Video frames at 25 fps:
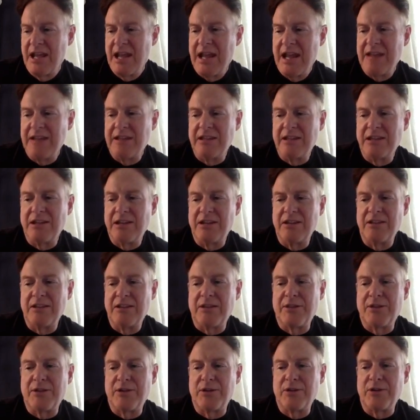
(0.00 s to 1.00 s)
And then
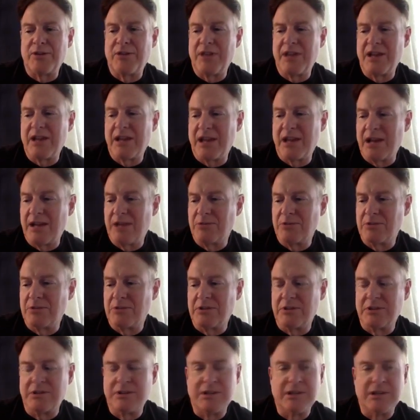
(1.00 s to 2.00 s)
the third thing I
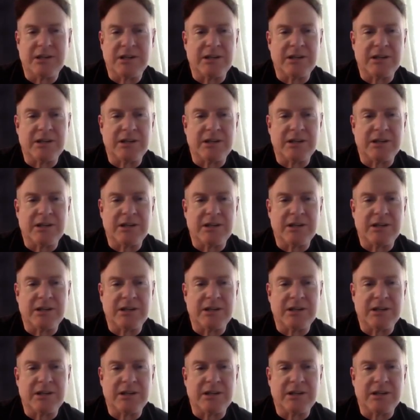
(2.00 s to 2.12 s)
would